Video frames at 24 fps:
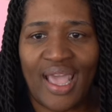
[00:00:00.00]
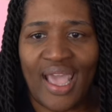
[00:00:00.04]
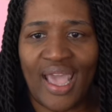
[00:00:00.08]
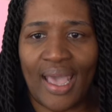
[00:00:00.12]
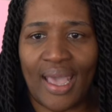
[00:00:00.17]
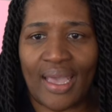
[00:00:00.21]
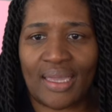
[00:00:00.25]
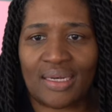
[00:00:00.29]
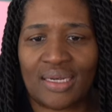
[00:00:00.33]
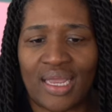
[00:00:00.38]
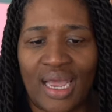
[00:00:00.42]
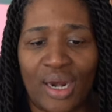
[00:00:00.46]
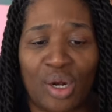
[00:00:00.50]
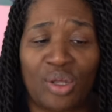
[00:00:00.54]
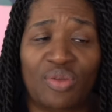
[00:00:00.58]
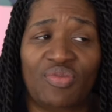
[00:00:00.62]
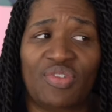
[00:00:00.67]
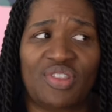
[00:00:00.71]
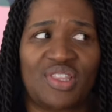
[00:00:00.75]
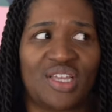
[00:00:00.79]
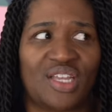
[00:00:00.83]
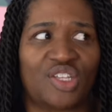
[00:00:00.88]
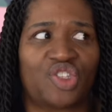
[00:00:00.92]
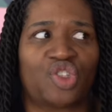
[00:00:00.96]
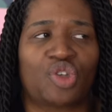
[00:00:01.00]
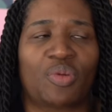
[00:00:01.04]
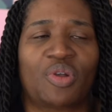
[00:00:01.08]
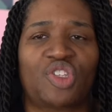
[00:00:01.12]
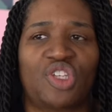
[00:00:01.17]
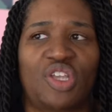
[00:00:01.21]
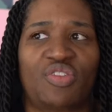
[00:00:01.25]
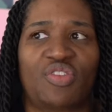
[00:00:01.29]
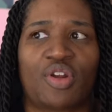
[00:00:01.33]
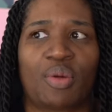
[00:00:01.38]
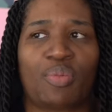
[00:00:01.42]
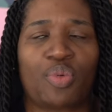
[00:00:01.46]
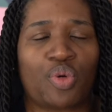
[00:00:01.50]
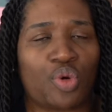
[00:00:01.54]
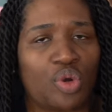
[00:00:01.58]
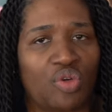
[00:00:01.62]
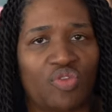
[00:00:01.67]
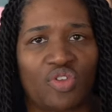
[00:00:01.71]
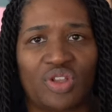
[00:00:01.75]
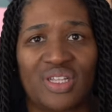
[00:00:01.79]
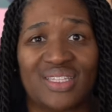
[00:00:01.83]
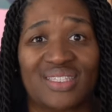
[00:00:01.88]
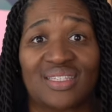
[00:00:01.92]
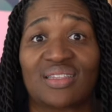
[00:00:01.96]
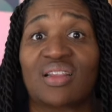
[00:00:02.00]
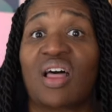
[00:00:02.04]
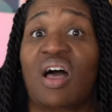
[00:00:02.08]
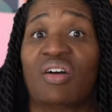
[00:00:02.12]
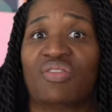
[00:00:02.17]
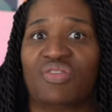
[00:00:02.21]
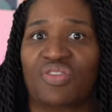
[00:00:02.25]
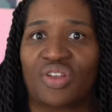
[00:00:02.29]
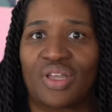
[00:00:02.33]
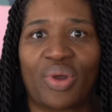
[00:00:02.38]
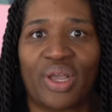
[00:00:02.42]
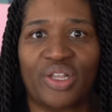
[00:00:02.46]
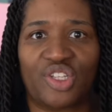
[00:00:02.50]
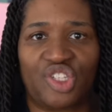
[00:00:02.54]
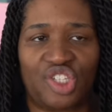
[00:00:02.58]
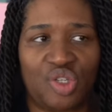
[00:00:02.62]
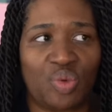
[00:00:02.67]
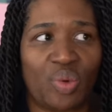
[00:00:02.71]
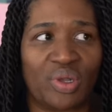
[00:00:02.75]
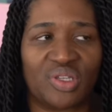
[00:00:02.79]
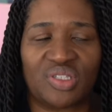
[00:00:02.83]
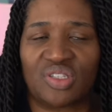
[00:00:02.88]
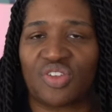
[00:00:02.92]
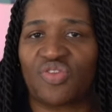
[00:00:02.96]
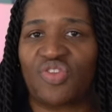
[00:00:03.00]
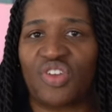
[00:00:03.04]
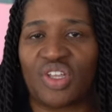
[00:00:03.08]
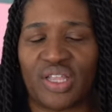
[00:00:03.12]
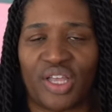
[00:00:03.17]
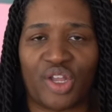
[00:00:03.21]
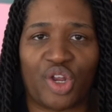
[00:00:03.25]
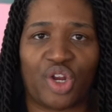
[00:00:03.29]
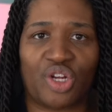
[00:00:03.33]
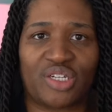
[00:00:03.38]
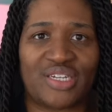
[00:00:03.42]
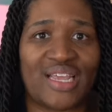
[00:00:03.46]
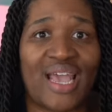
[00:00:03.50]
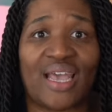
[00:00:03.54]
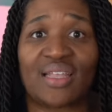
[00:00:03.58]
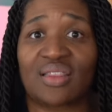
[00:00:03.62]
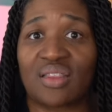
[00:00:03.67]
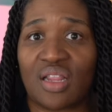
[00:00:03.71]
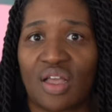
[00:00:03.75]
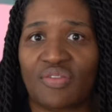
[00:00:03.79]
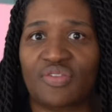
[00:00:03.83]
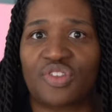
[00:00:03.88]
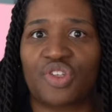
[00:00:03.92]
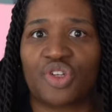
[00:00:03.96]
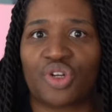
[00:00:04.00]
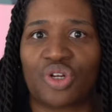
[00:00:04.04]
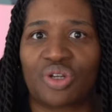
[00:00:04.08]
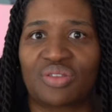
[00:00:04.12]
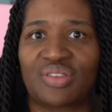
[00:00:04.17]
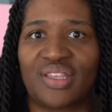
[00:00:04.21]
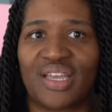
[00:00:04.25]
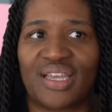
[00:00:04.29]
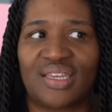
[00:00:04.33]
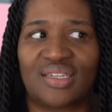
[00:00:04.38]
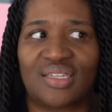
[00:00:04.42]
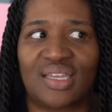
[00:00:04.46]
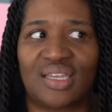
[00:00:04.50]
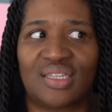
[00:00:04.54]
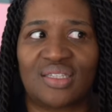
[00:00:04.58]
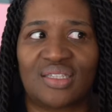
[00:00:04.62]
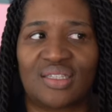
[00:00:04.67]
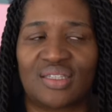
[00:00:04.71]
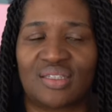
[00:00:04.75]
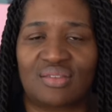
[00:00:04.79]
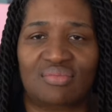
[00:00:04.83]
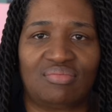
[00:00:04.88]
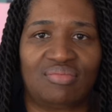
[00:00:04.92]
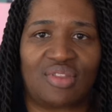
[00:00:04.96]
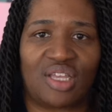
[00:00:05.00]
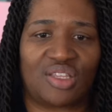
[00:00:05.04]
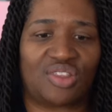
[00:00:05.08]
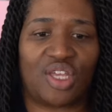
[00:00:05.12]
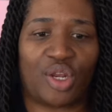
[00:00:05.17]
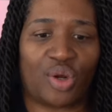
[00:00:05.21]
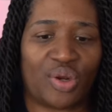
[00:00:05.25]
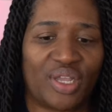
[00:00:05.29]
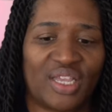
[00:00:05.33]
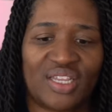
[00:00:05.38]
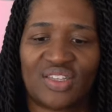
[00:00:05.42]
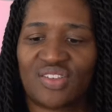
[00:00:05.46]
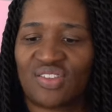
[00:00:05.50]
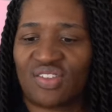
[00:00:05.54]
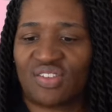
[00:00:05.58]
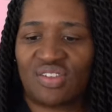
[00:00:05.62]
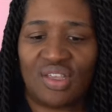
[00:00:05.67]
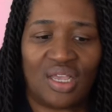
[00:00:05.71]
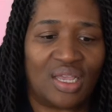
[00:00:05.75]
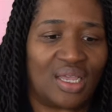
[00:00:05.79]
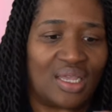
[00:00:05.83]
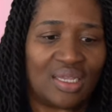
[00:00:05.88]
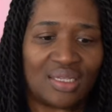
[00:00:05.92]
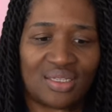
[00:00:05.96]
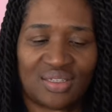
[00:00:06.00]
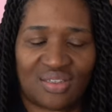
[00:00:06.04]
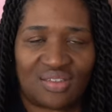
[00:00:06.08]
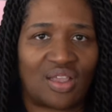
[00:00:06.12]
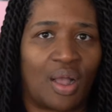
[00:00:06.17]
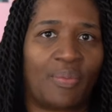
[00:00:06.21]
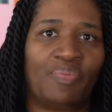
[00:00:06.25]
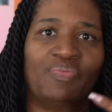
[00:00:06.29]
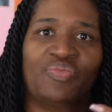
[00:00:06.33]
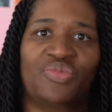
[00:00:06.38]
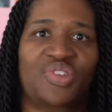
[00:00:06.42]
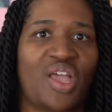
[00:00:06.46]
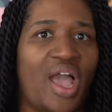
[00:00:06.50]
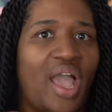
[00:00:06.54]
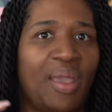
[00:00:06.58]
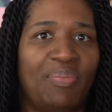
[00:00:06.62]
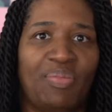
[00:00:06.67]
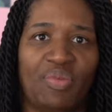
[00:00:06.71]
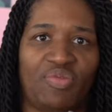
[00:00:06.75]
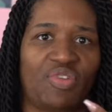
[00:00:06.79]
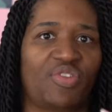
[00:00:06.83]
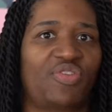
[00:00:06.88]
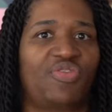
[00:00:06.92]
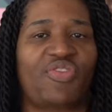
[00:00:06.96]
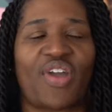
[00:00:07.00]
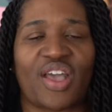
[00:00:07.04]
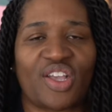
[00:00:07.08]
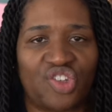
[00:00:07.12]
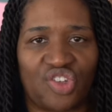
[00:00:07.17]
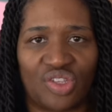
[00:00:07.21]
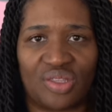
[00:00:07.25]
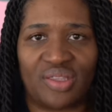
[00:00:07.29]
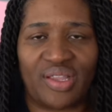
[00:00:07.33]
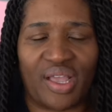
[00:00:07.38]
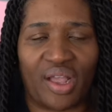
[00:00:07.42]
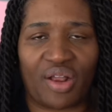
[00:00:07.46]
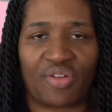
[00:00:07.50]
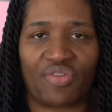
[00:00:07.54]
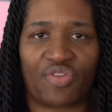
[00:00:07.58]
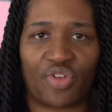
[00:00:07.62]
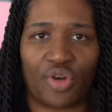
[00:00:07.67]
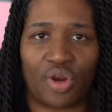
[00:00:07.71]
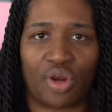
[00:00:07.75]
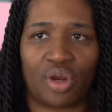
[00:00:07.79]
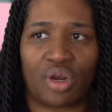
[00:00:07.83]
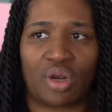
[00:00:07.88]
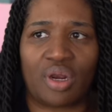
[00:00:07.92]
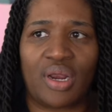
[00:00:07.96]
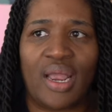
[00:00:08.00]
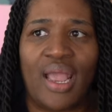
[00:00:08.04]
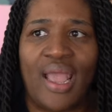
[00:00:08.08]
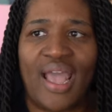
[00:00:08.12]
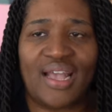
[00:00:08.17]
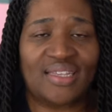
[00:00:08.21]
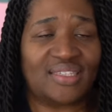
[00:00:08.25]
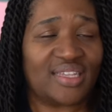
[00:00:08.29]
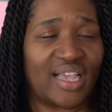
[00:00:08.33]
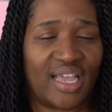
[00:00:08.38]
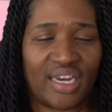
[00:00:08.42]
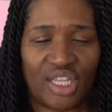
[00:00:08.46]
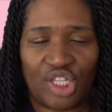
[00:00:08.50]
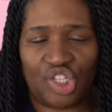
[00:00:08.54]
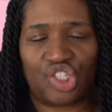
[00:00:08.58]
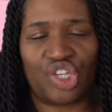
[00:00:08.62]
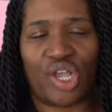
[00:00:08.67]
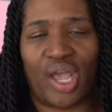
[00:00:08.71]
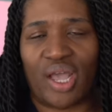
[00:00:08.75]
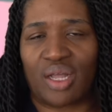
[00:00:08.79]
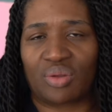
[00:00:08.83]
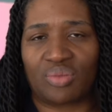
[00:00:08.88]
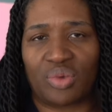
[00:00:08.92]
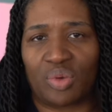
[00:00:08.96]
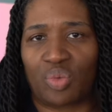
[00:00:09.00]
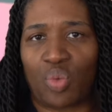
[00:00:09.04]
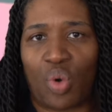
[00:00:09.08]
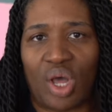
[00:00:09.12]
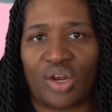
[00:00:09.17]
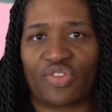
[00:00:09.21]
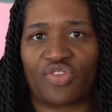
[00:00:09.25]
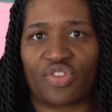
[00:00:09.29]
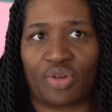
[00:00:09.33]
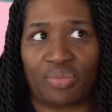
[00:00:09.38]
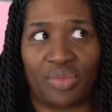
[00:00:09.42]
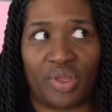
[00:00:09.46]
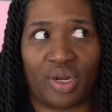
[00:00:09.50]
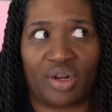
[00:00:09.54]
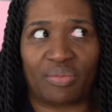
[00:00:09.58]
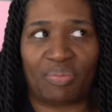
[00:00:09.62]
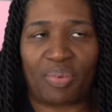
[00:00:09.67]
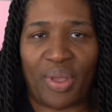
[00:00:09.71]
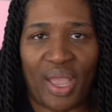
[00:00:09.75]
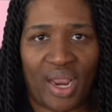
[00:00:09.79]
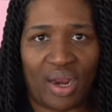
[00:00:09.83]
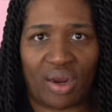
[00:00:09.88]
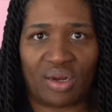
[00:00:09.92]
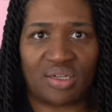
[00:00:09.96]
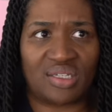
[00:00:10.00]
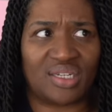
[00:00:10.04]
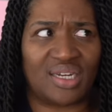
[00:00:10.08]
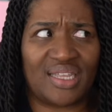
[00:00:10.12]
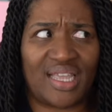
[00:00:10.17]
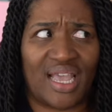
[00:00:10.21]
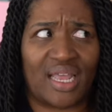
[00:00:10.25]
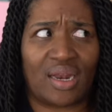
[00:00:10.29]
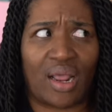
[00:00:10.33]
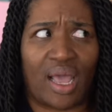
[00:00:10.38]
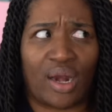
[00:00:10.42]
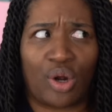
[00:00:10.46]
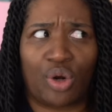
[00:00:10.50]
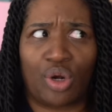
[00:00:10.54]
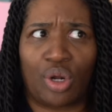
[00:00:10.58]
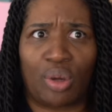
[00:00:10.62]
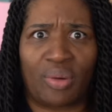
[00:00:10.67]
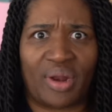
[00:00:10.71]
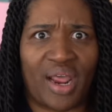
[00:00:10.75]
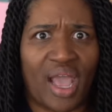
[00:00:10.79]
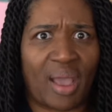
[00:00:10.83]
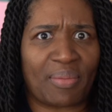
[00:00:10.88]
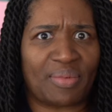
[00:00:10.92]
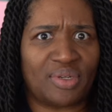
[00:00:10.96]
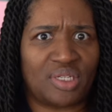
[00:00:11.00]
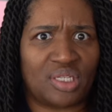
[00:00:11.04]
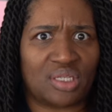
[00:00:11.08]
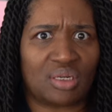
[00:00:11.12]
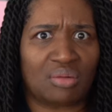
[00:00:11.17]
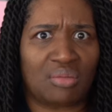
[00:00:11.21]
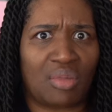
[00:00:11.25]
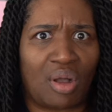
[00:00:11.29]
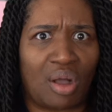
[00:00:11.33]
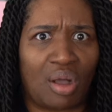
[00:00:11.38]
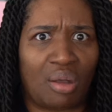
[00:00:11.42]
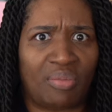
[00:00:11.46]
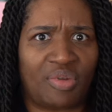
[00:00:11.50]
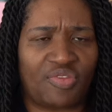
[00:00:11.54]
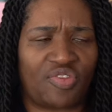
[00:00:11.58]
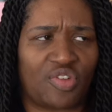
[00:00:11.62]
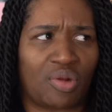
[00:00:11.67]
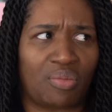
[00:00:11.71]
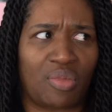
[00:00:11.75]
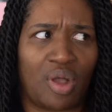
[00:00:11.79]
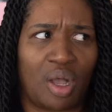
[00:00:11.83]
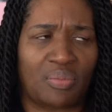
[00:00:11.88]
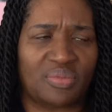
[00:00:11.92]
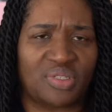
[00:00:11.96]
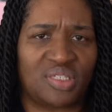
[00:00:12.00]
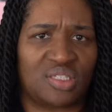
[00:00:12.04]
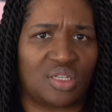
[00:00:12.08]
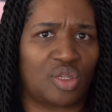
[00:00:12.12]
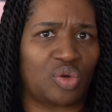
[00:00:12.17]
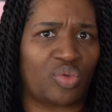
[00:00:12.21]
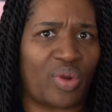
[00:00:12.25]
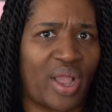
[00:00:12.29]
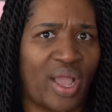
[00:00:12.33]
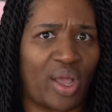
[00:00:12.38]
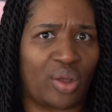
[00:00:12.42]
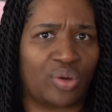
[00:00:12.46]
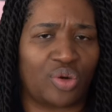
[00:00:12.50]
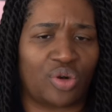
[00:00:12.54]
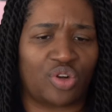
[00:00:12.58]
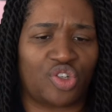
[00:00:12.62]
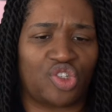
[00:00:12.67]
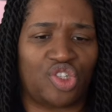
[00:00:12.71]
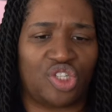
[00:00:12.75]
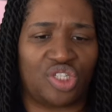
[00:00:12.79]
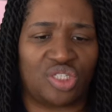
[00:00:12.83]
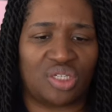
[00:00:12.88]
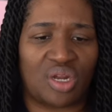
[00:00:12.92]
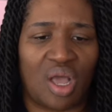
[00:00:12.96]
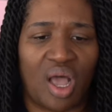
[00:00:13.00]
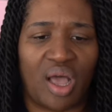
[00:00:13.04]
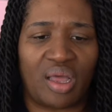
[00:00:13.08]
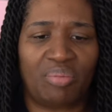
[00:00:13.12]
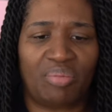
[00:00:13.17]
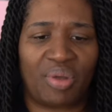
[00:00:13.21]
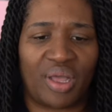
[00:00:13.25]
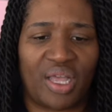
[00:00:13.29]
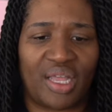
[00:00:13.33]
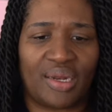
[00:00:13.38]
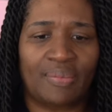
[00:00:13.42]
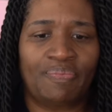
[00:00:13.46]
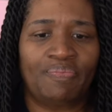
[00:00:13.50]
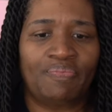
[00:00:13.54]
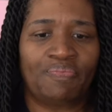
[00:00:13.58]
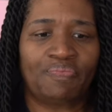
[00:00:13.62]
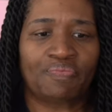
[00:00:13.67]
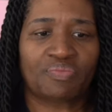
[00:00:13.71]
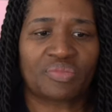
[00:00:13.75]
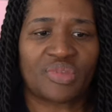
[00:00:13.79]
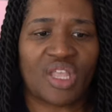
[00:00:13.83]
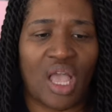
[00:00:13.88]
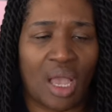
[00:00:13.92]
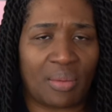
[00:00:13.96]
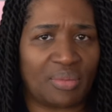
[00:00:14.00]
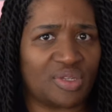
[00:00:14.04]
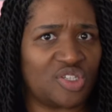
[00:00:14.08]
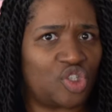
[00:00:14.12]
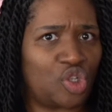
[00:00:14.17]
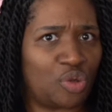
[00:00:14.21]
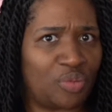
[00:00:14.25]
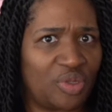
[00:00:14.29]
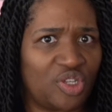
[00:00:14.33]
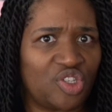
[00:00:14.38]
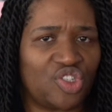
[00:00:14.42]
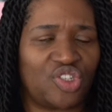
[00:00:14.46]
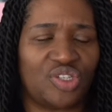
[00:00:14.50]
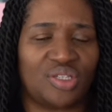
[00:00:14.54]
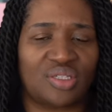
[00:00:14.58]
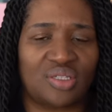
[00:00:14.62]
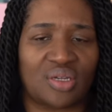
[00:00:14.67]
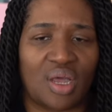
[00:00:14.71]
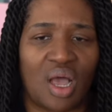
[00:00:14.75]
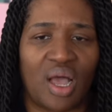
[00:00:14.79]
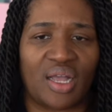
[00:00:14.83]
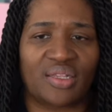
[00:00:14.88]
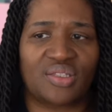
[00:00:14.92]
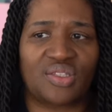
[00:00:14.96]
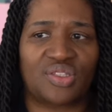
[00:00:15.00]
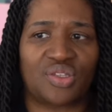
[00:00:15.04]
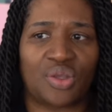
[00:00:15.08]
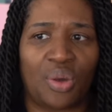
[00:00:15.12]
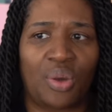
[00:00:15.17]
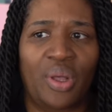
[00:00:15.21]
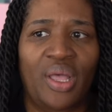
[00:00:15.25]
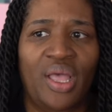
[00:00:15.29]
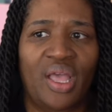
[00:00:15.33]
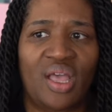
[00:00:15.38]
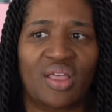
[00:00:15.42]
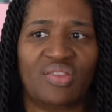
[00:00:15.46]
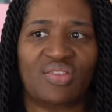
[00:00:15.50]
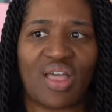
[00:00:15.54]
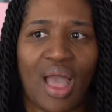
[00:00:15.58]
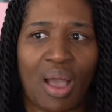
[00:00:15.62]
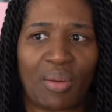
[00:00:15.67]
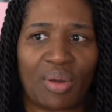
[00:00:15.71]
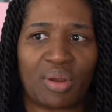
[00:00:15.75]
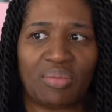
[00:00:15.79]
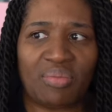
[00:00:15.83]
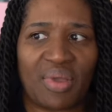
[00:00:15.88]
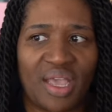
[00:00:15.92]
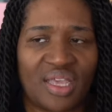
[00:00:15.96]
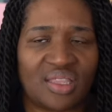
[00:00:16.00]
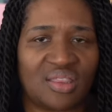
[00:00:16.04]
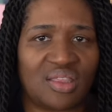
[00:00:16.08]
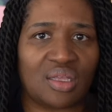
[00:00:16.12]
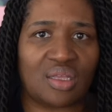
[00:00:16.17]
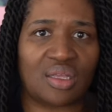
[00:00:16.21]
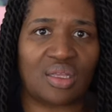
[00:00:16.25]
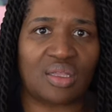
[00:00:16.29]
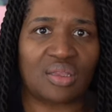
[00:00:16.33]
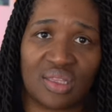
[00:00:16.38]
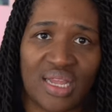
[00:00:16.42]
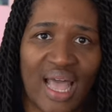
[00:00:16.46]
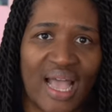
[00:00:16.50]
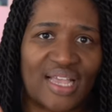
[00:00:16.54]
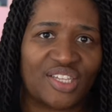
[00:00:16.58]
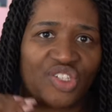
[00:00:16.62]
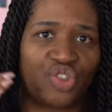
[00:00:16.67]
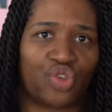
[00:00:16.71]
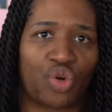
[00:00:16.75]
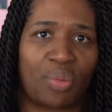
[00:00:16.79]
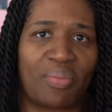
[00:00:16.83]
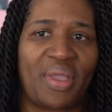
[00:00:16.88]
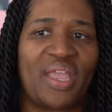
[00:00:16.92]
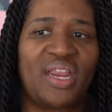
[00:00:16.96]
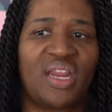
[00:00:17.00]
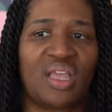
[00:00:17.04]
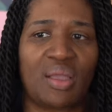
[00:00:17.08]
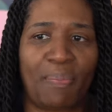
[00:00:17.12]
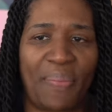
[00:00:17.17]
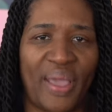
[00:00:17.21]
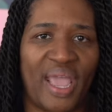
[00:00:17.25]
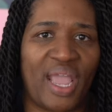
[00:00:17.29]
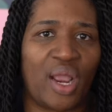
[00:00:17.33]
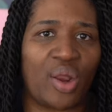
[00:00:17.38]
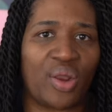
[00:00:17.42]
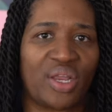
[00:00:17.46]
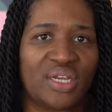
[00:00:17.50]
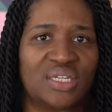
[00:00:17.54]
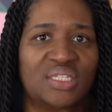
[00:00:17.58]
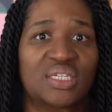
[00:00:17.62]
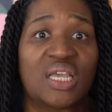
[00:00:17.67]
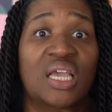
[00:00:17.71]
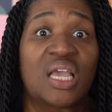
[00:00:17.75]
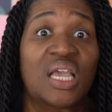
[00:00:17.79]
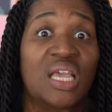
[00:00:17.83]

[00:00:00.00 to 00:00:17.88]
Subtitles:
And I don't even think it's so much even approval, it's love, right? She wants to feel like her dad loves her, that there is some type of affection there for her, as any child would want from their parent. And again, I don't know what happened to their mom, if their mom's still around or she's not, but I'm assuming she's not. So that would make the last remaining parent